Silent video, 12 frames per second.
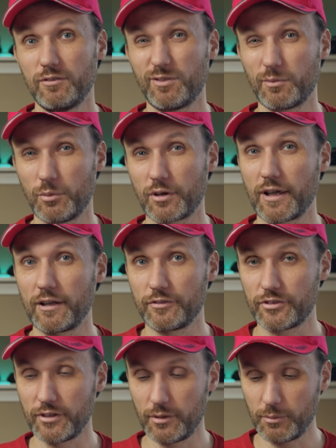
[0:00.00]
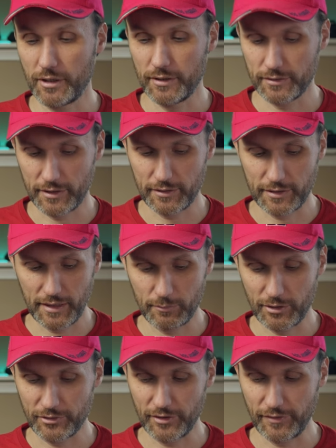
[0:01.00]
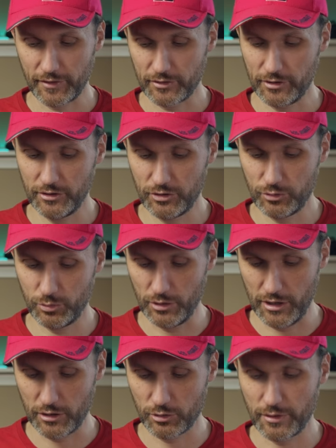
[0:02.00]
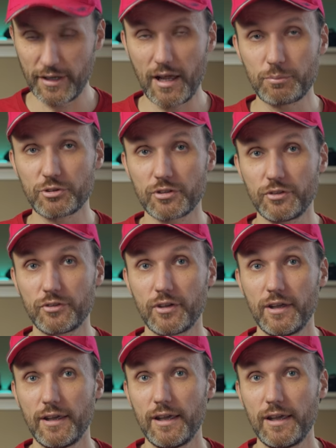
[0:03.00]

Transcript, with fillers: or more kind of cinema kind of cameras, I think these two are great options.